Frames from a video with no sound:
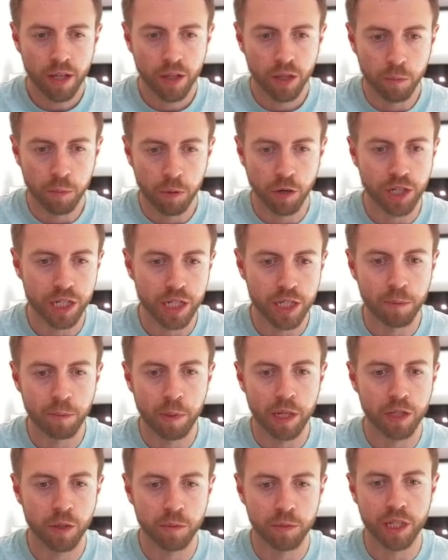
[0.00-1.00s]
the project has
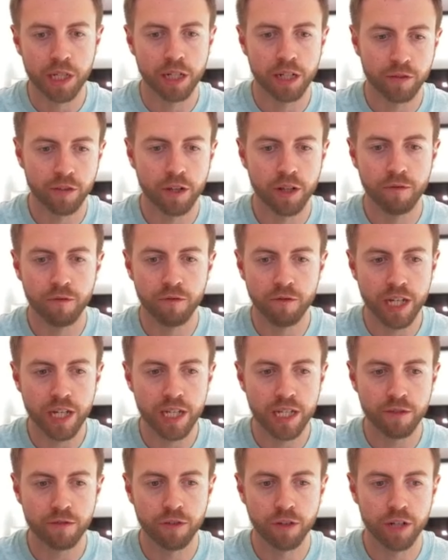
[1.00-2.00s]
picked up significant
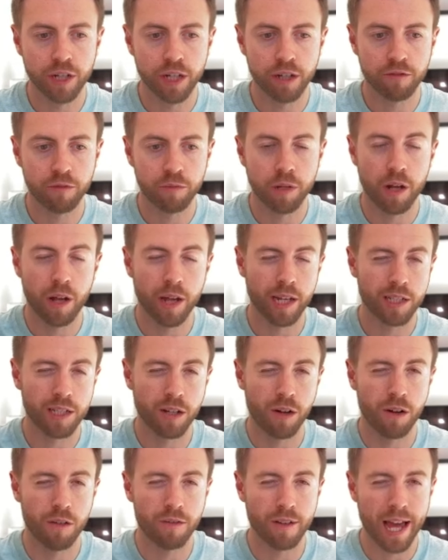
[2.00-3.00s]
VC funding from the likes
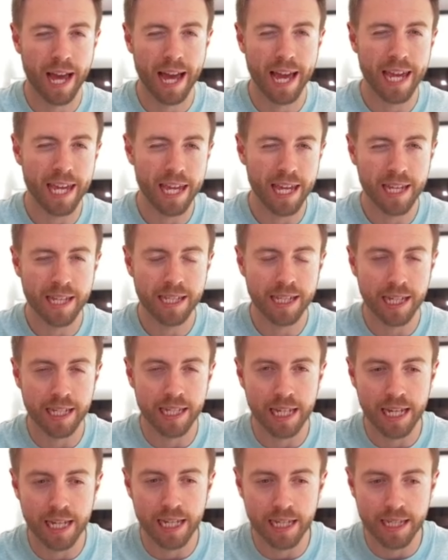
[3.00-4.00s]
of
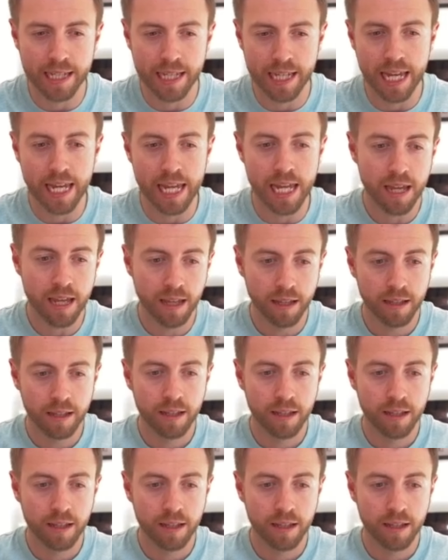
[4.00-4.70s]
A16Z,